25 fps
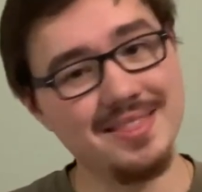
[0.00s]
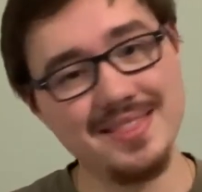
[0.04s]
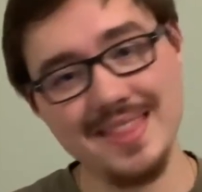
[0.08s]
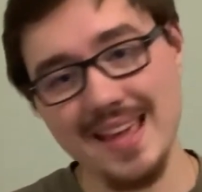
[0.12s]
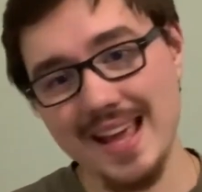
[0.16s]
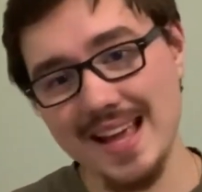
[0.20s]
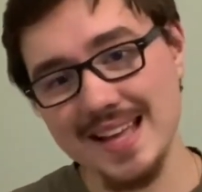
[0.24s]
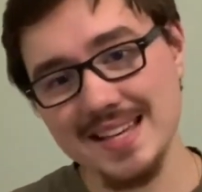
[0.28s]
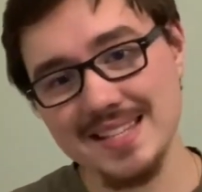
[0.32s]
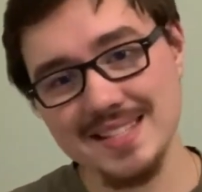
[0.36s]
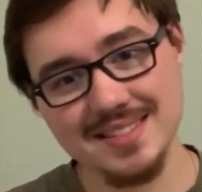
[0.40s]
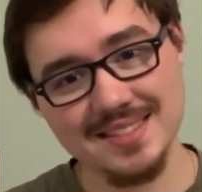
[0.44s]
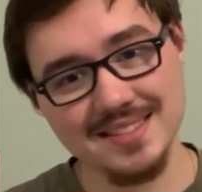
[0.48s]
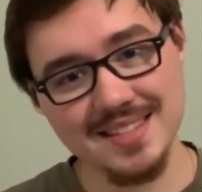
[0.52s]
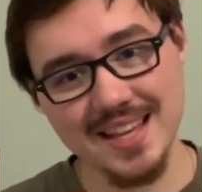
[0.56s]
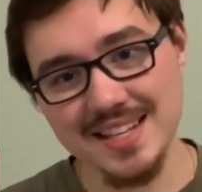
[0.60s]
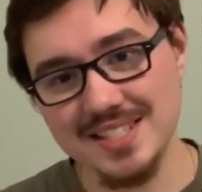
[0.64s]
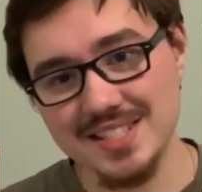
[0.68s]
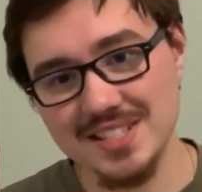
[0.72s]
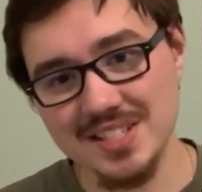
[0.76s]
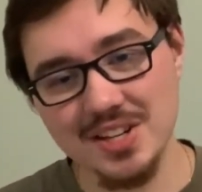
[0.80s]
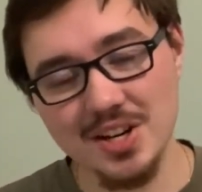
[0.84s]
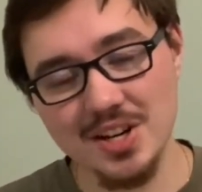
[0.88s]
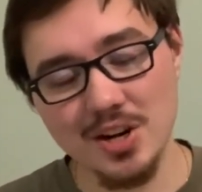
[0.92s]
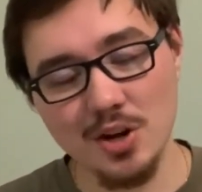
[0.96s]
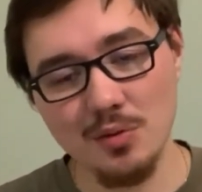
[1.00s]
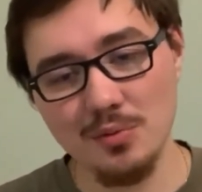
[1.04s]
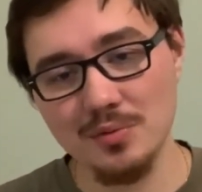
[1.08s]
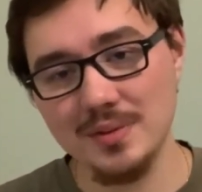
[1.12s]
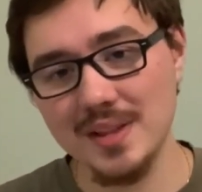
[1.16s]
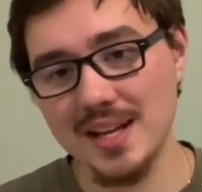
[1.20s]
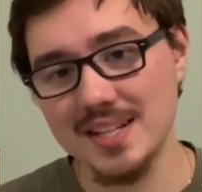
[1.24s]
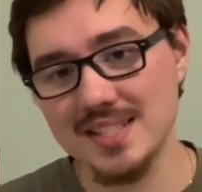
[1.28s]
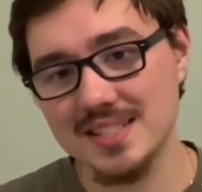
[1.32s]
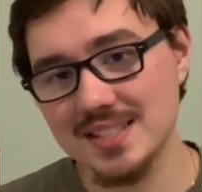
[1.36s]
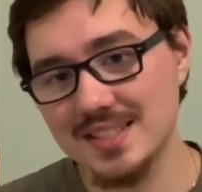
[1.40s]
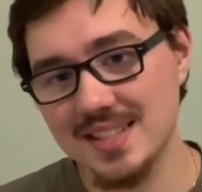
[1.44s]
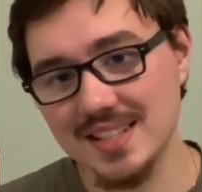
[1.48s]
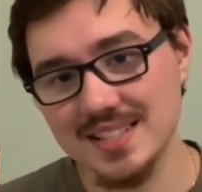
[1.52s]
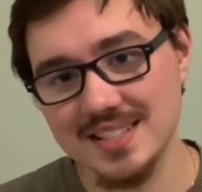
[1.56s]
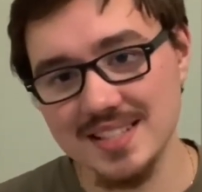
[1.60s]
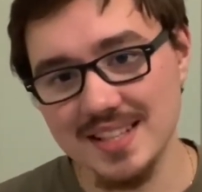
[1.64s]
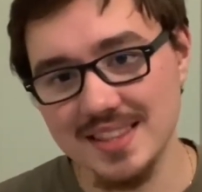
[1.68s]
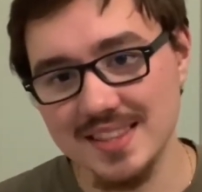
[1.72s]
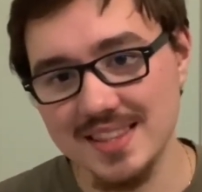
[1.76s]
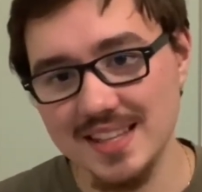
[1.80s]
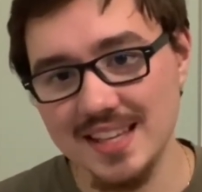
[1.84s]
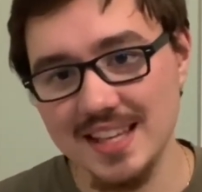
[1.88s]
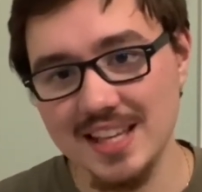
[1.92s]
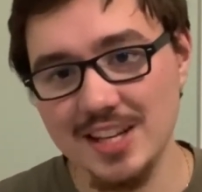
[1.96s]
That's a
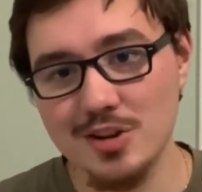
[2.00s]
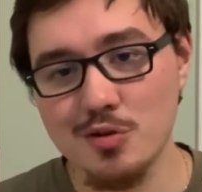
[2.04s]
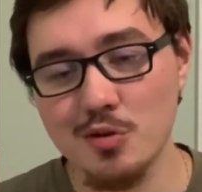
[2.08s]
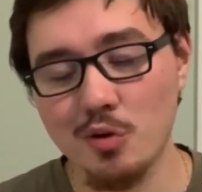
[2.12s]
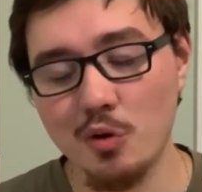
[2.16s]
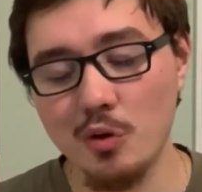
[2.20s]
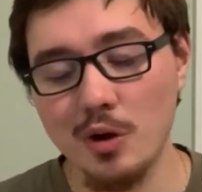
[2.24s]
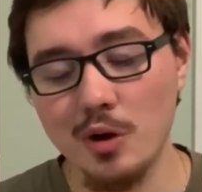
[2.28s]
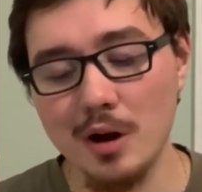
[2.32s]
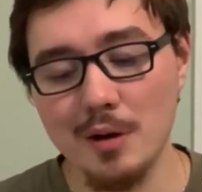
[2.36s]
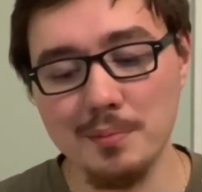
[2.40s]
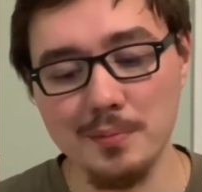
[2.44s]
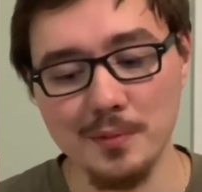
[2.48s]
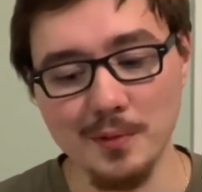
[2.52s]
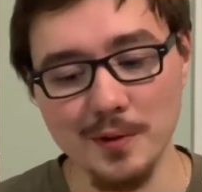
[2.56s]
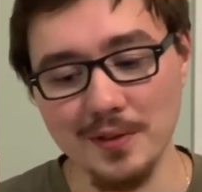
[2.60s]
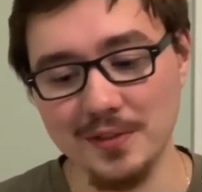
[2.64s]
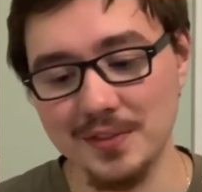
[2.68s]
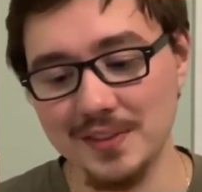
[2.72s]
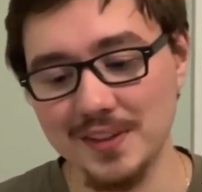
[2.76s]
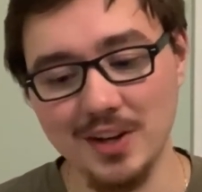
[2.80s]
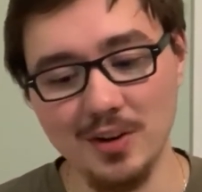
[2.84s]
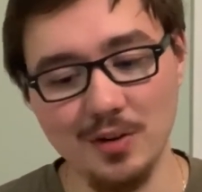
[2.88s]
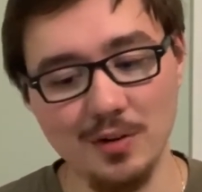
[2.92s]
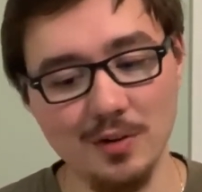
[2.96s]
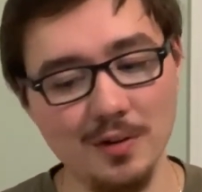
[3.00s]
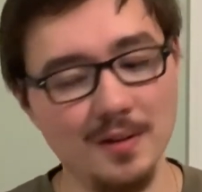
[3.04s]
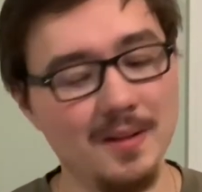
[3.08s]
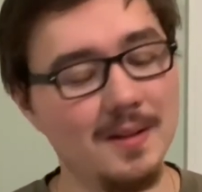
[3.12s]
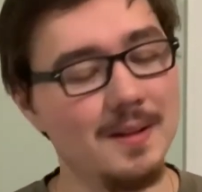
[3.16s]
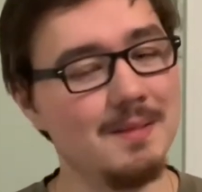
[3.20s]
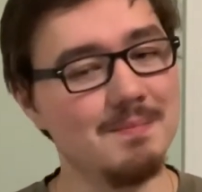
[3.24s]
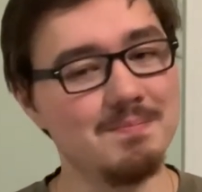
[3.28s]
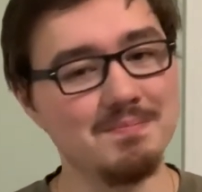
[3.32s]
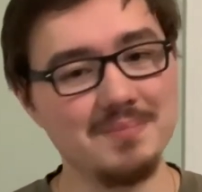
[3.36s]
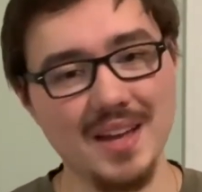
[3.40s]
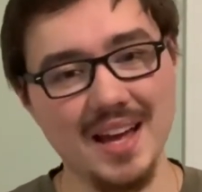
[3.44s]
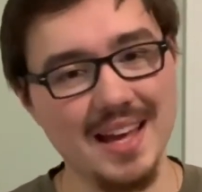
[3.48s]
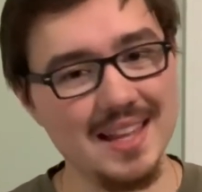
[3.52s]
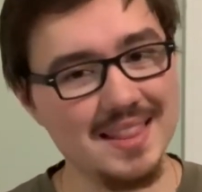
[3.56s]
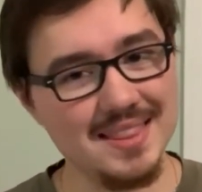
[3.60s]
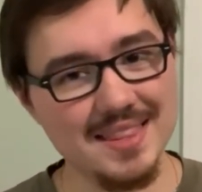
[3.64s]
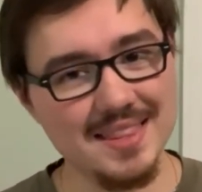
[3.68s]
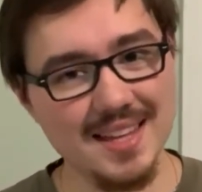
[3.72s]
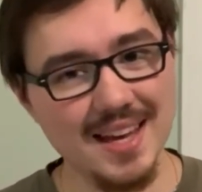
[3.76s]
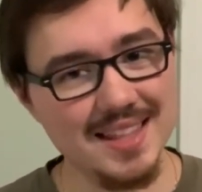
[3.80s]
thing he grew up with, though.